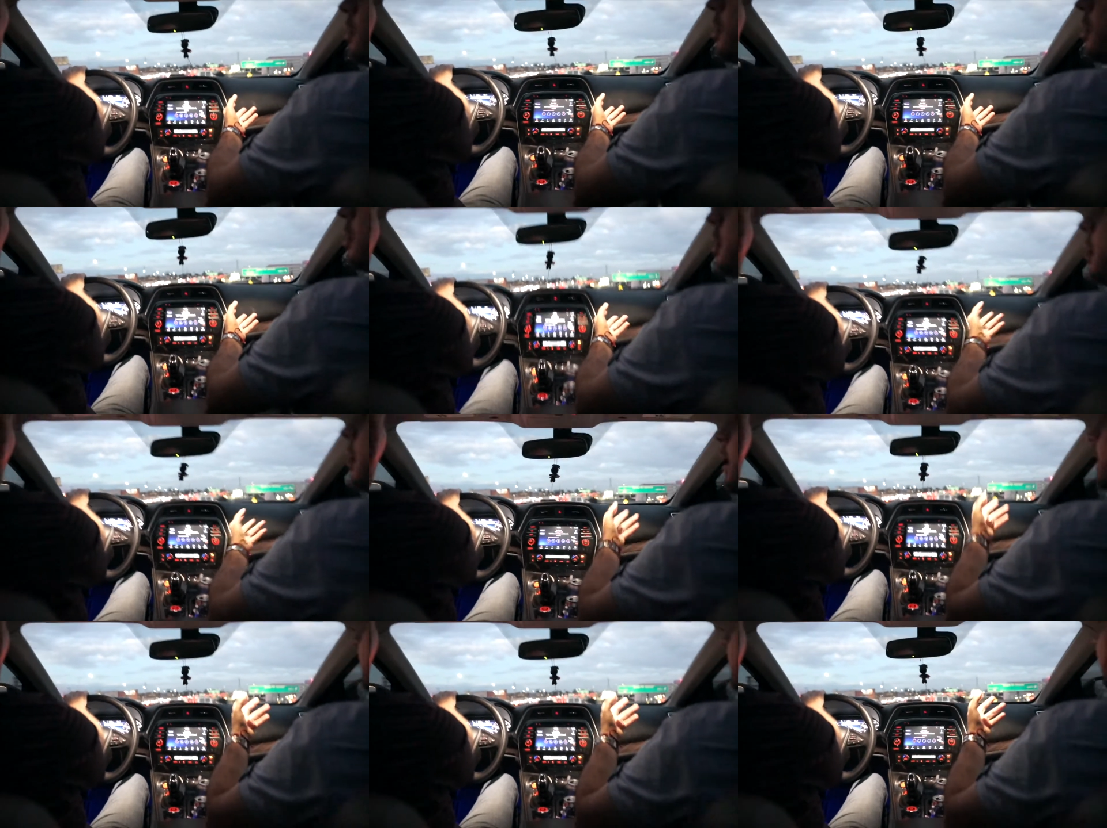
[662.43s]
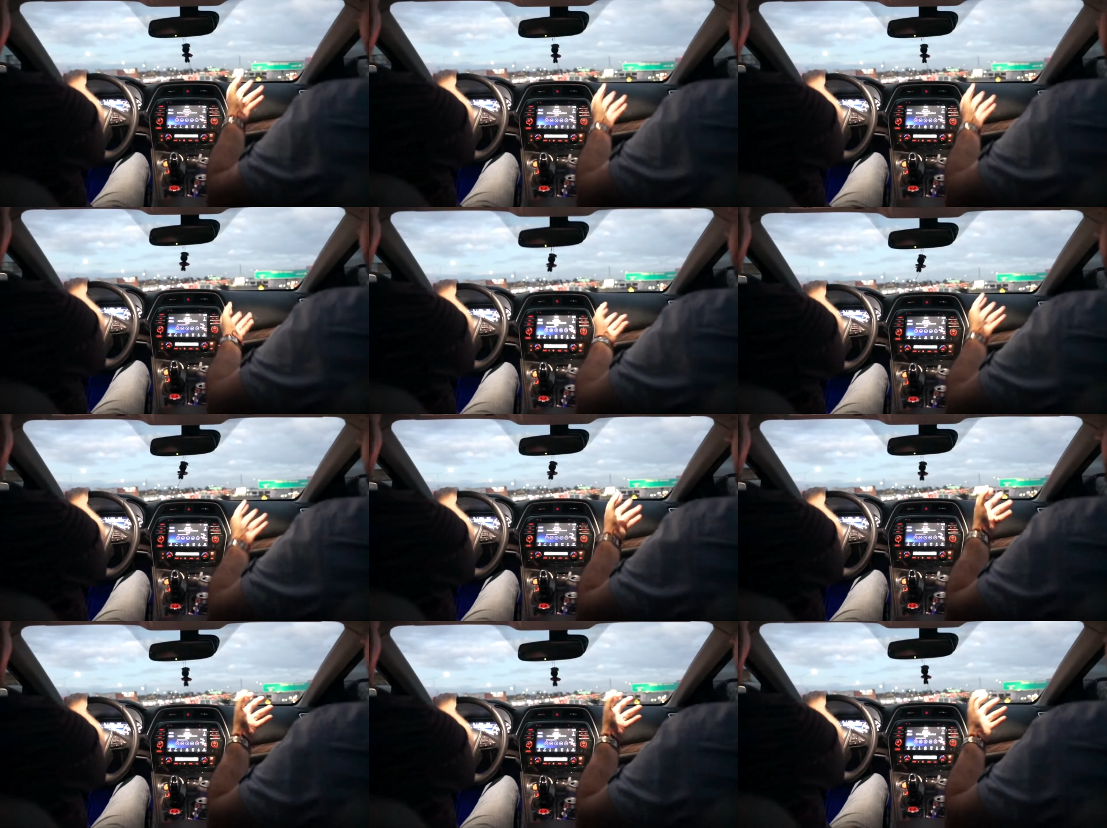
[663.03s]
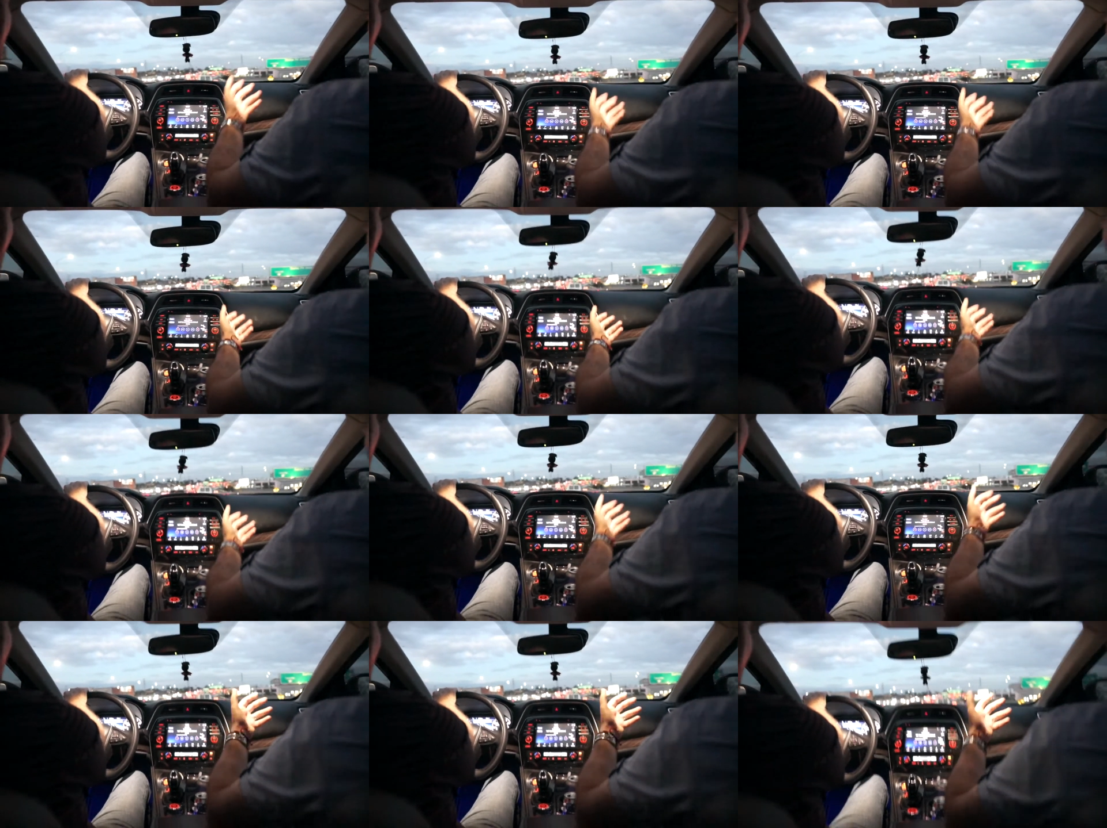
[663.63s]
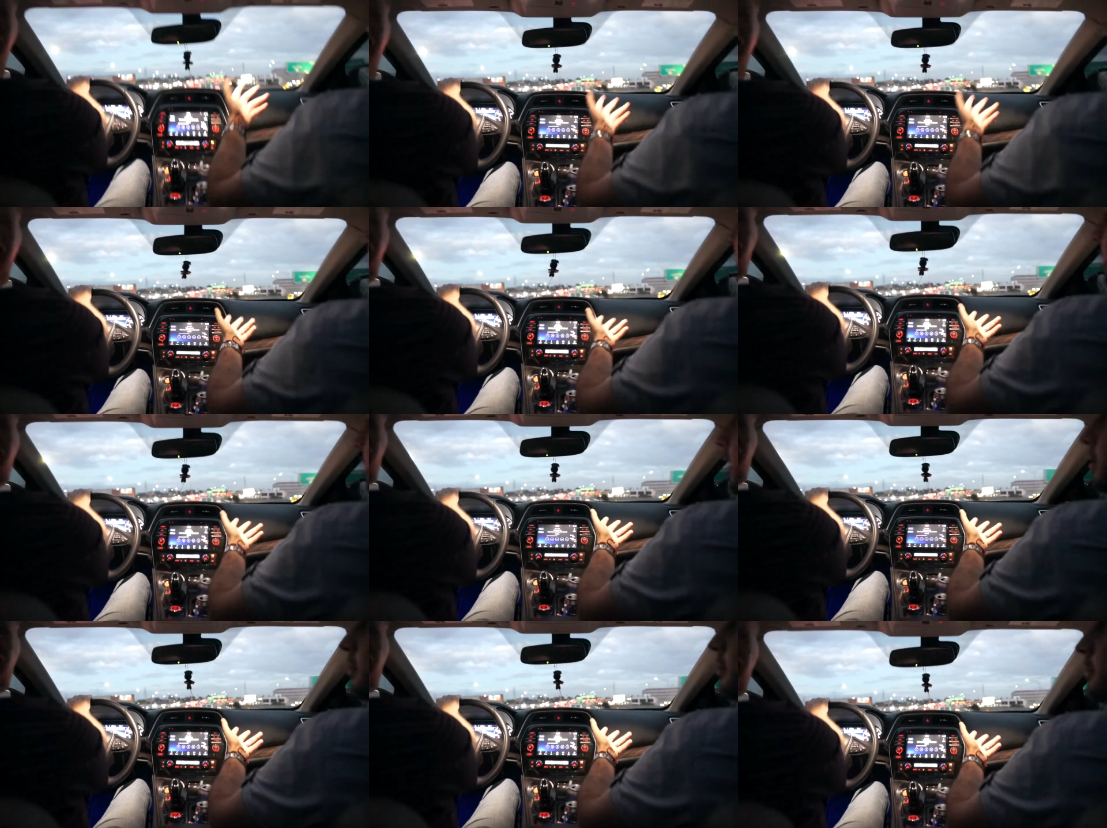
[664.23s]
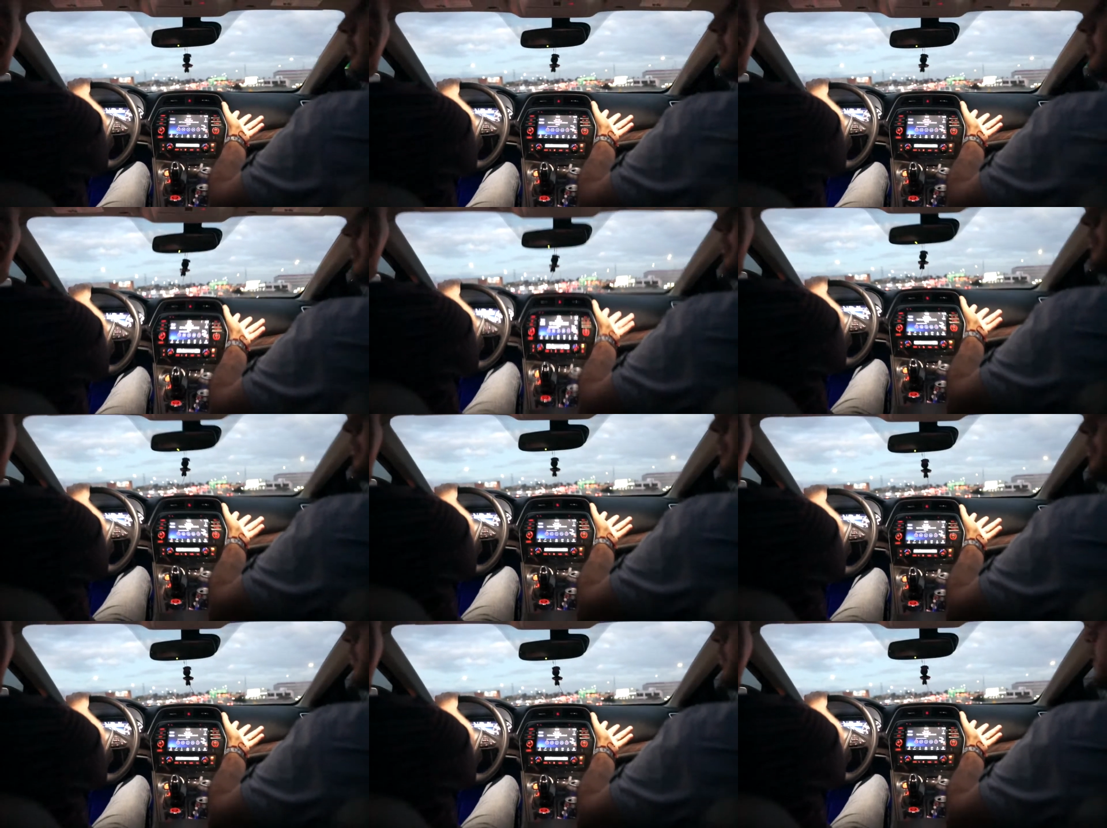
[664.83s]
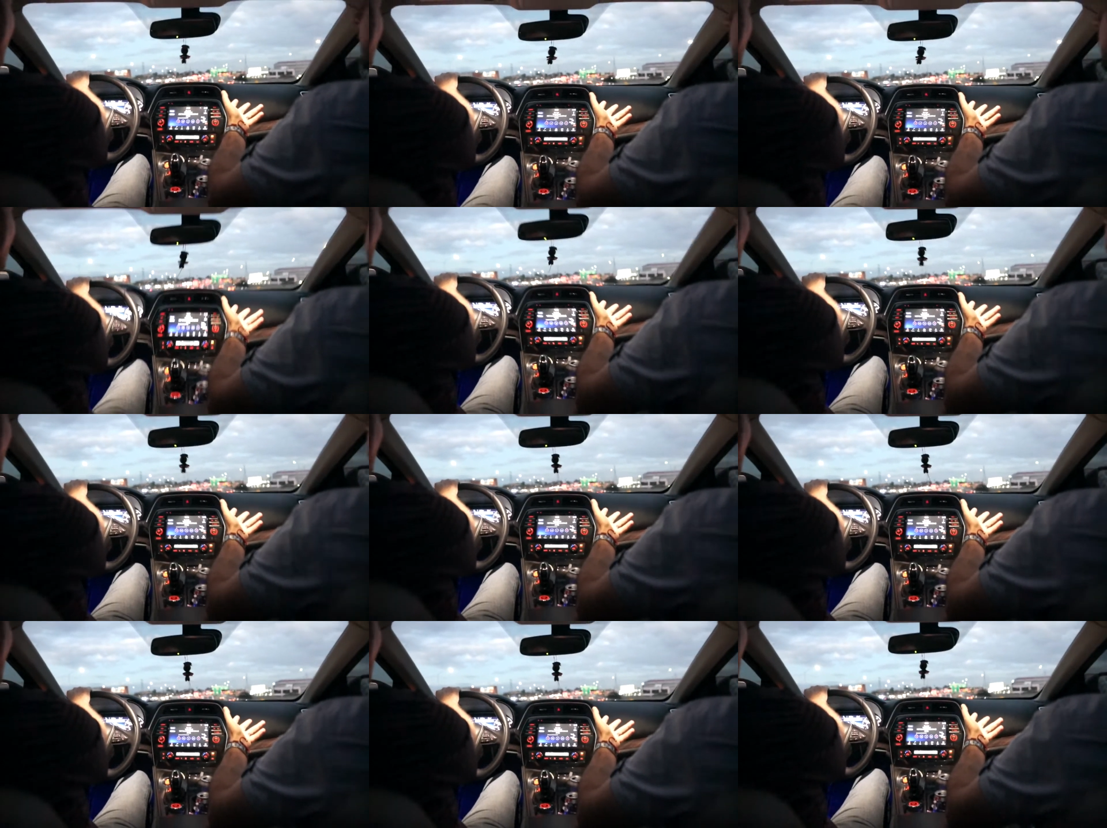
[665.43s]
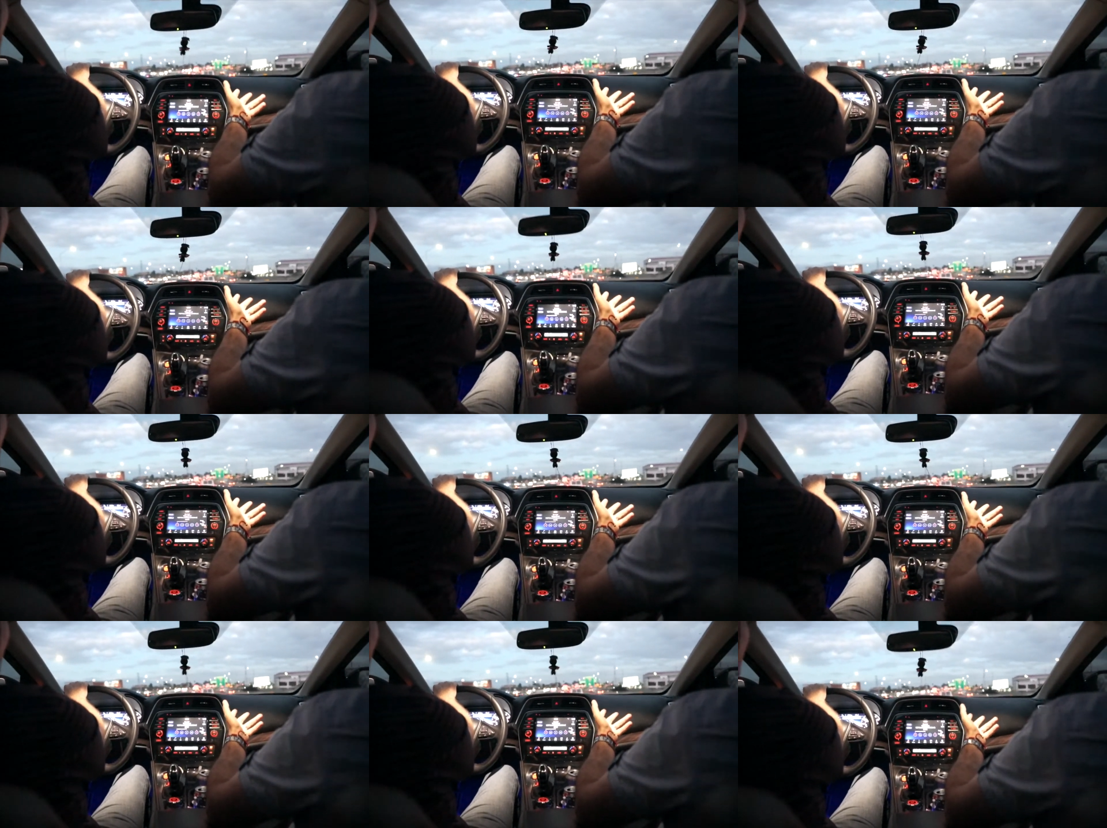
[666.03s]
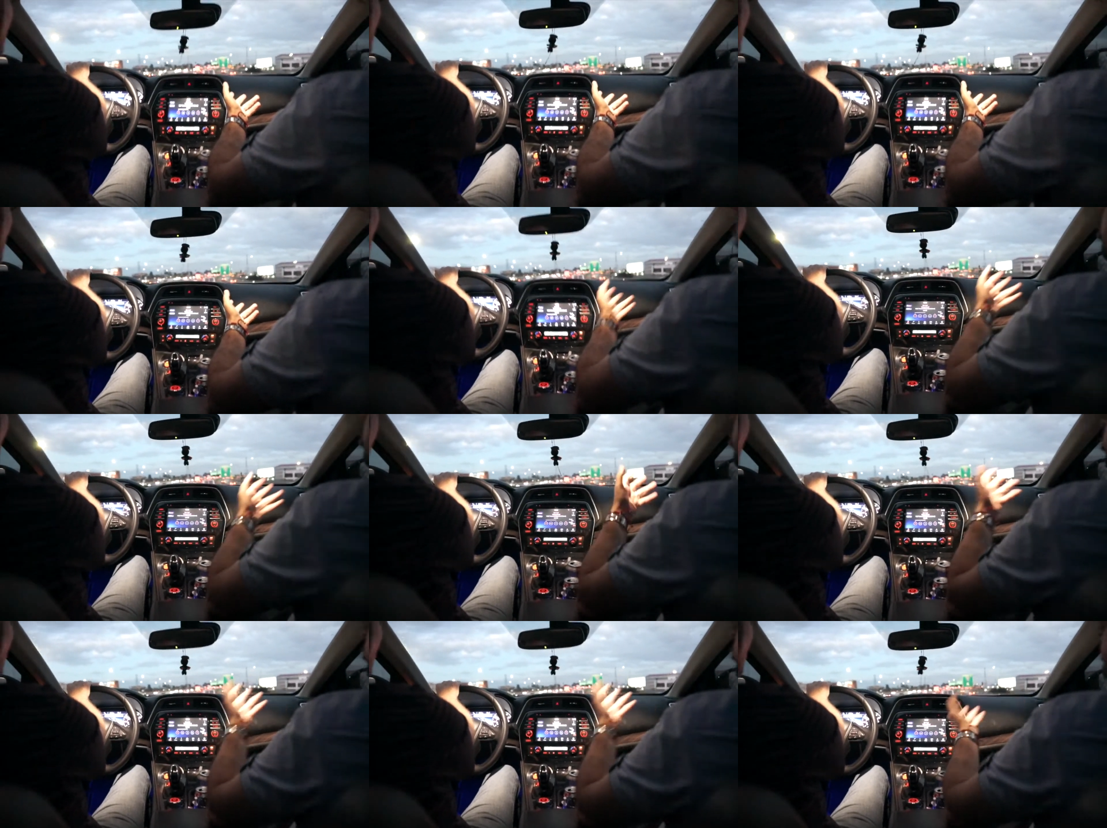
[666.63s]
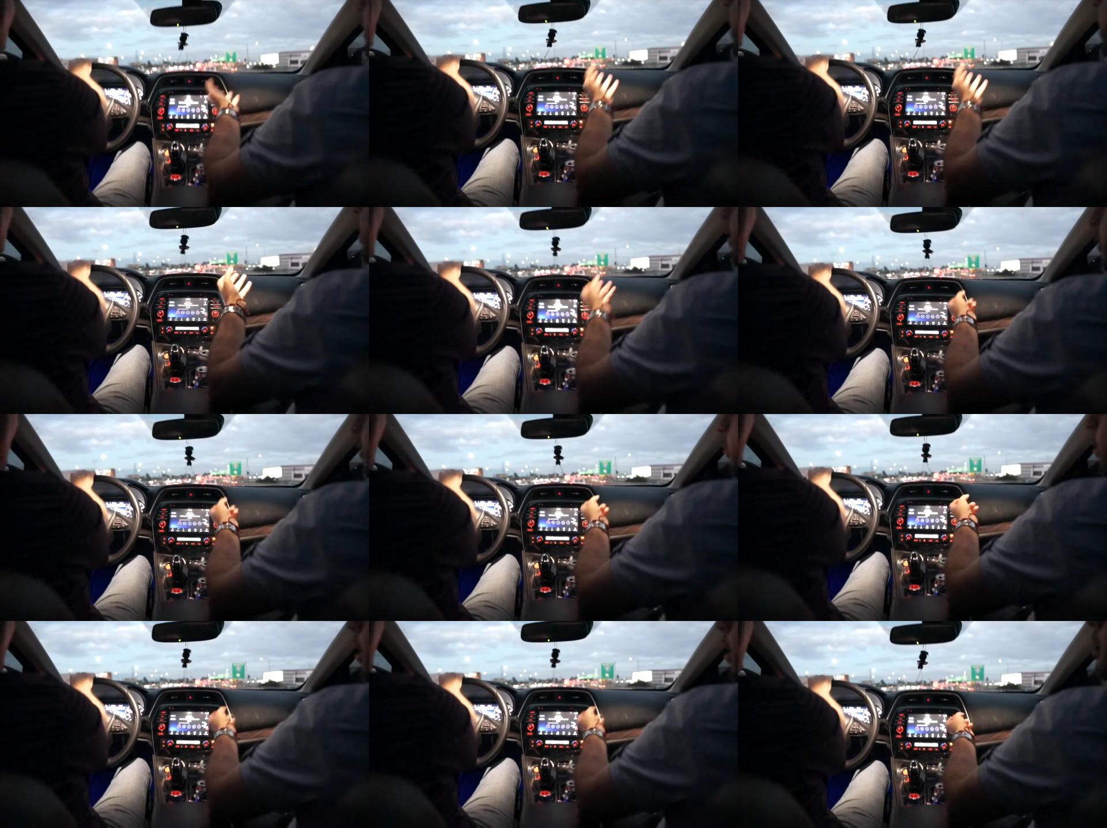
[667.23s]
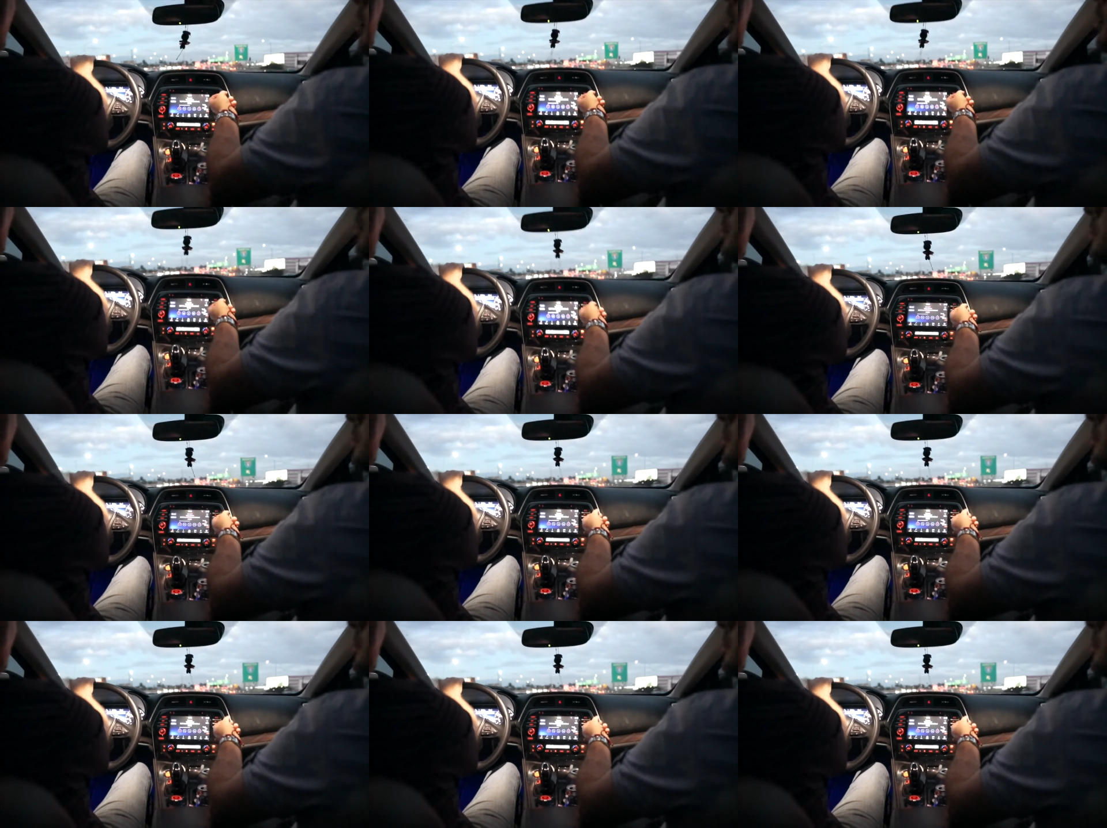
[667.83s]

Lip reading: [unreadable: no face in view]